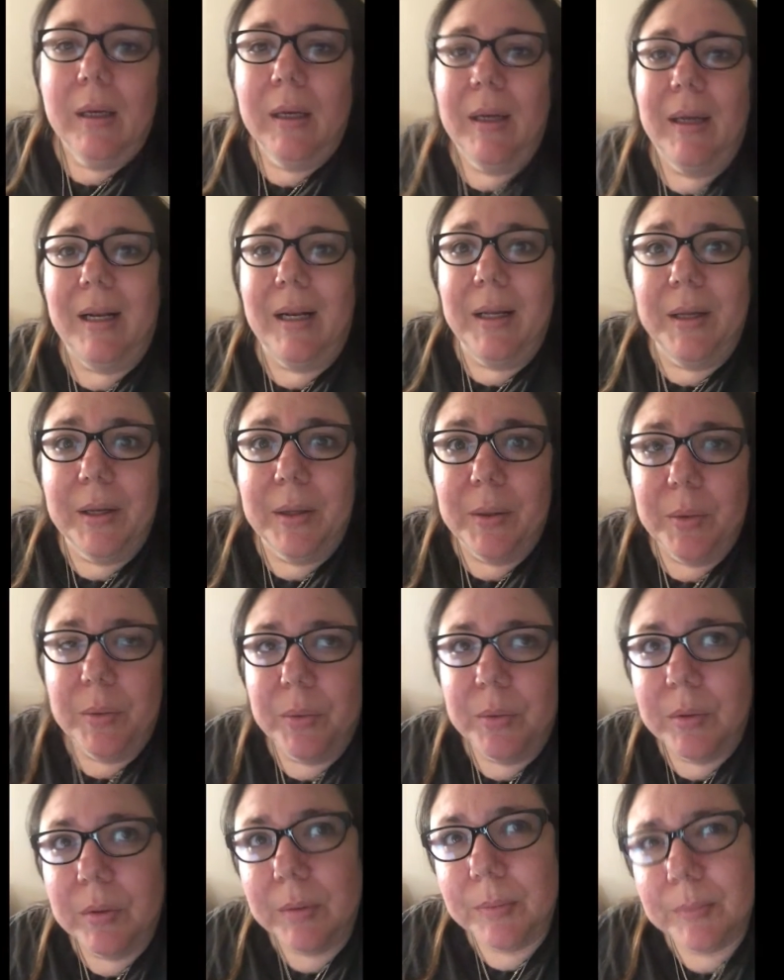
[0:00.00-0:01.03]

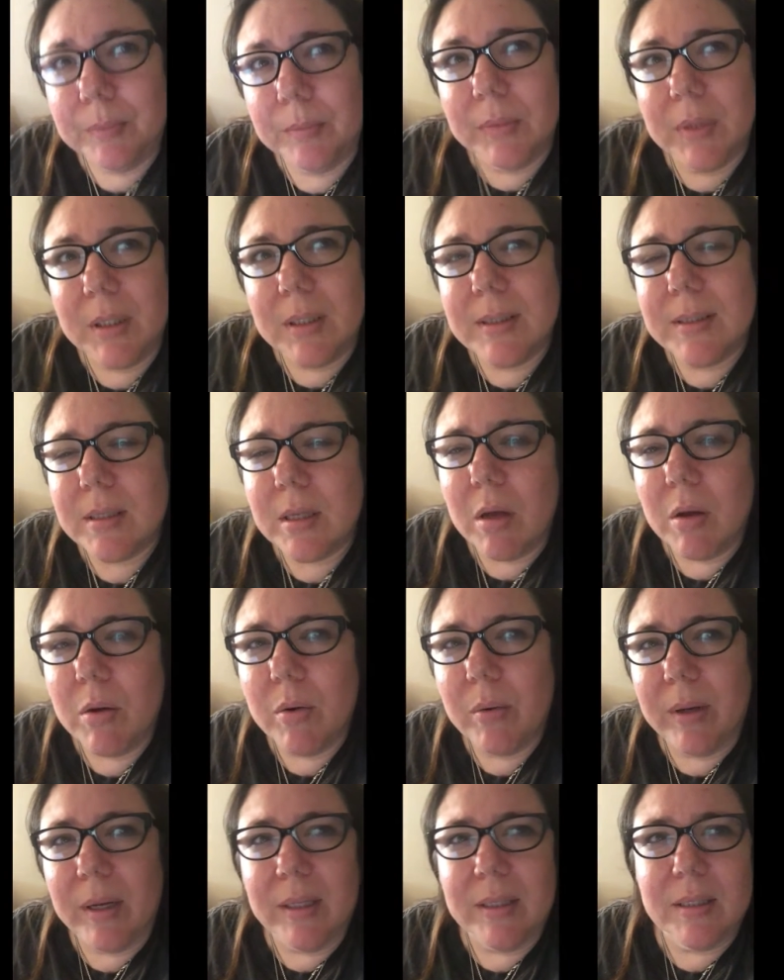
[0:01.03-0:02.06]
Hello.
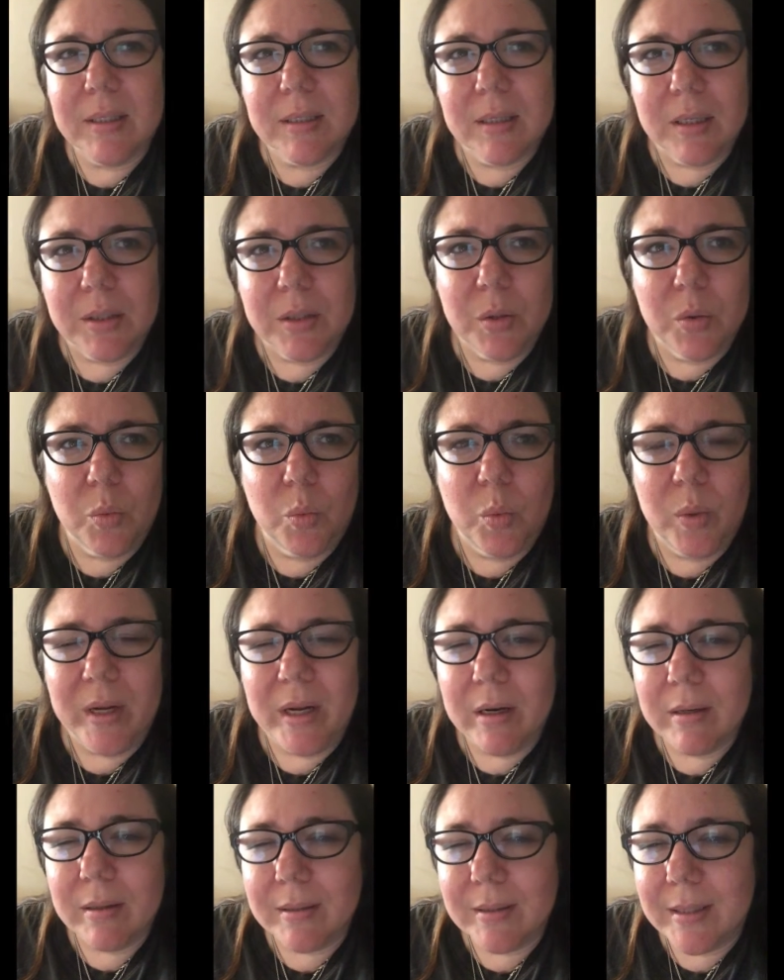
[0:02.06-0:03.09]
So it's such a
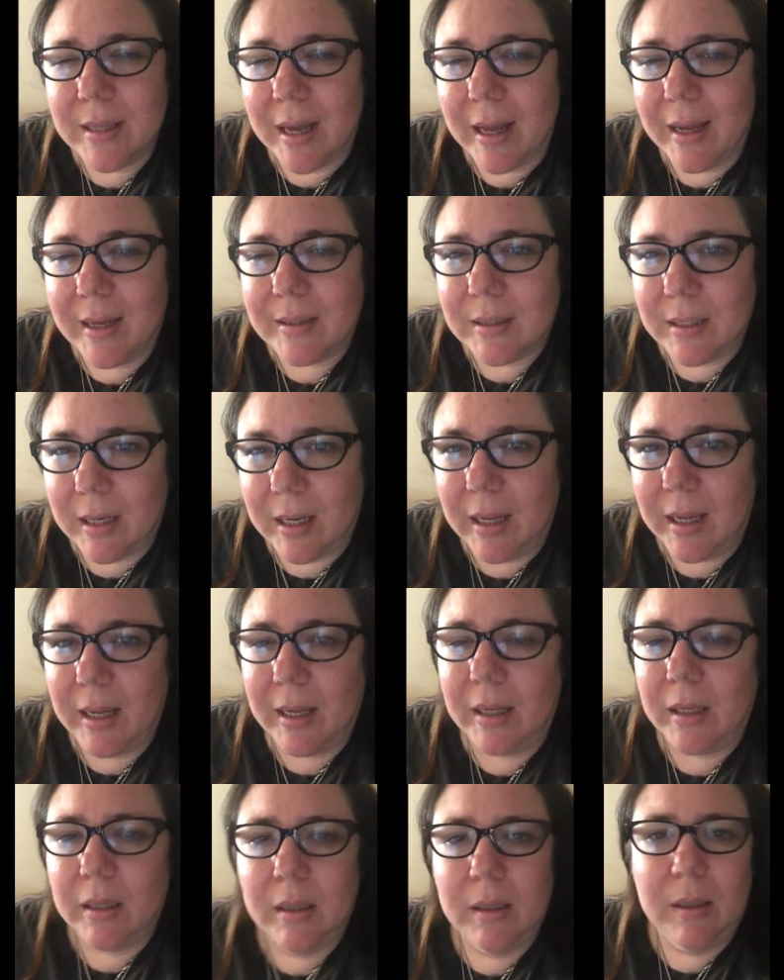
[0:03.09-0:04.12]
weird day
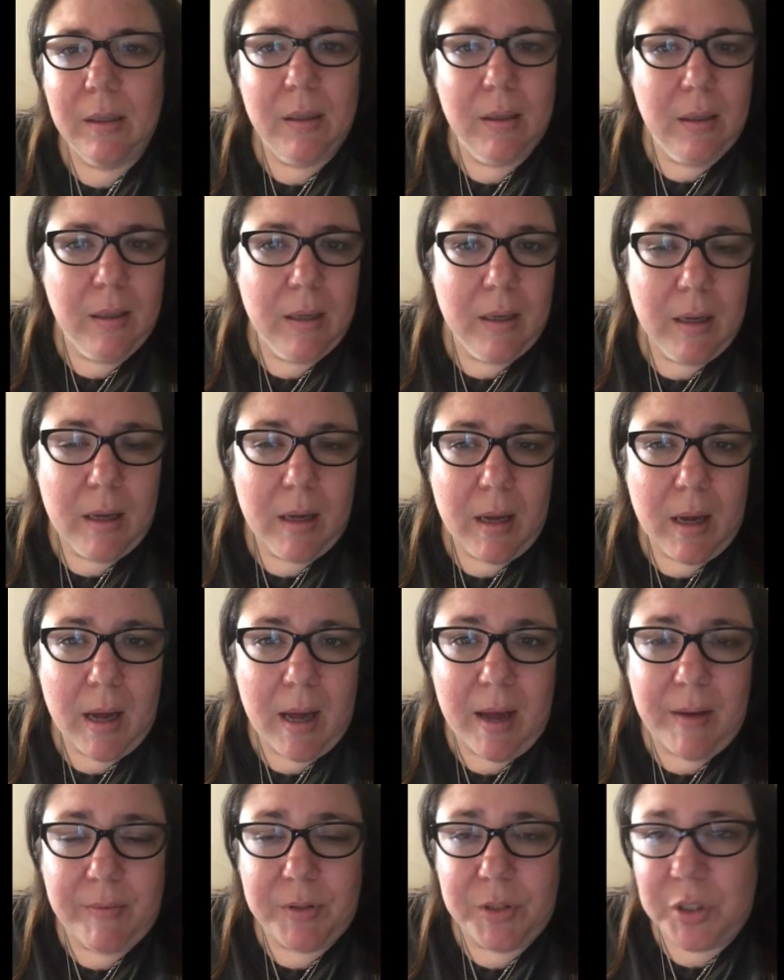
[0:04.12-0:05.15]
today. I
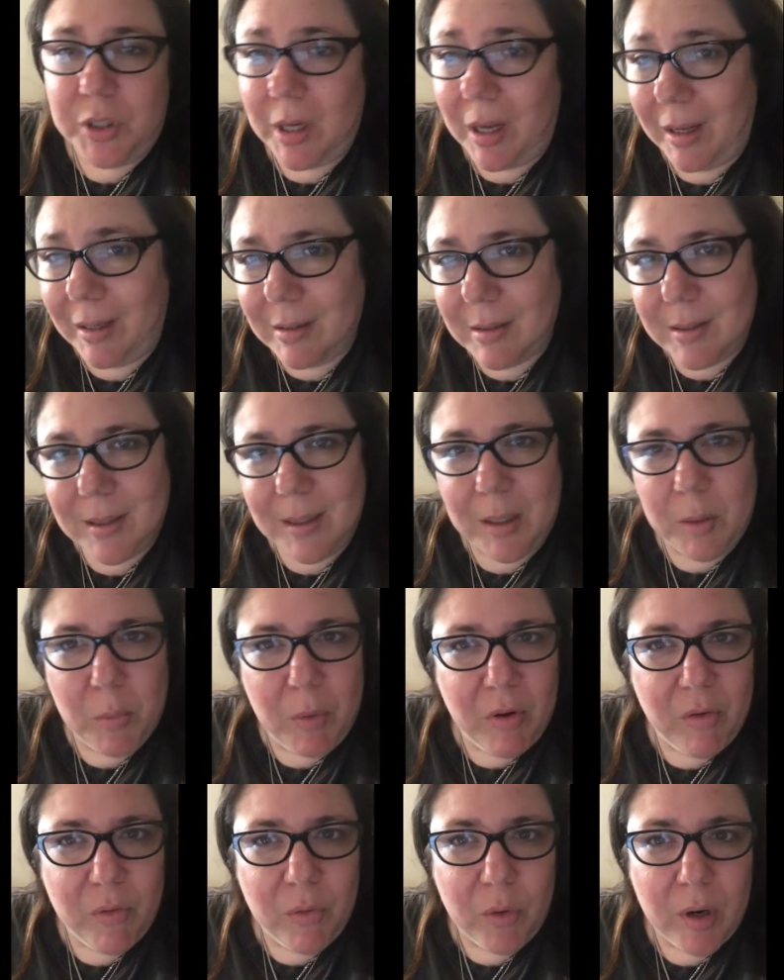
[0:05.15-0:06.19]
have a giant zit on
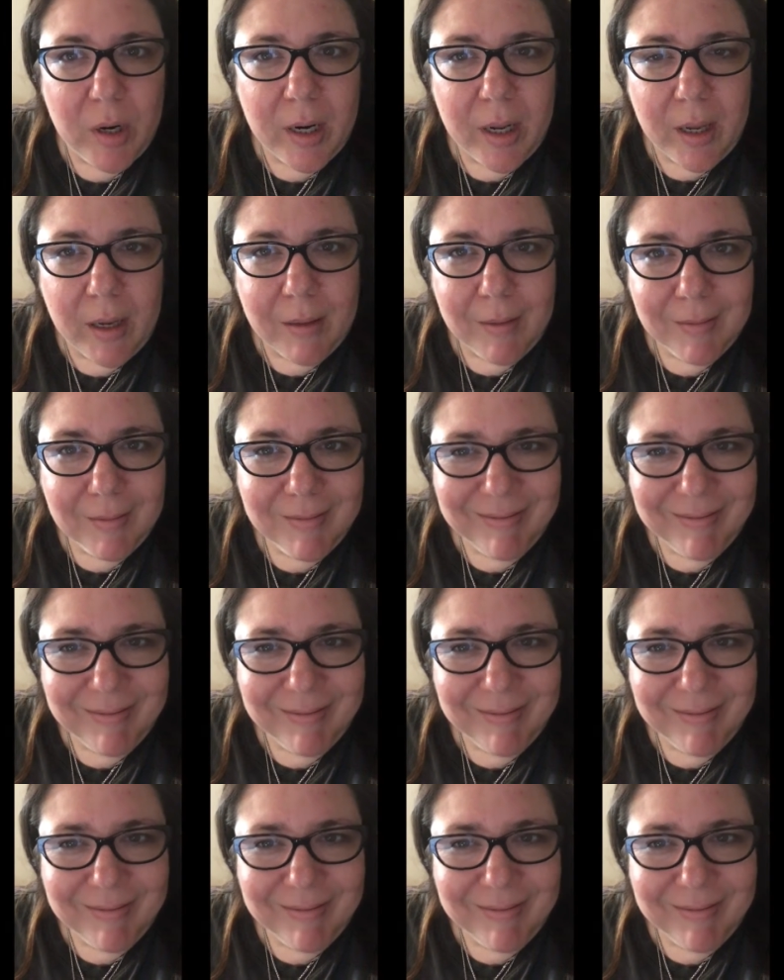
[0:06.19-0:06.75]
my forehead.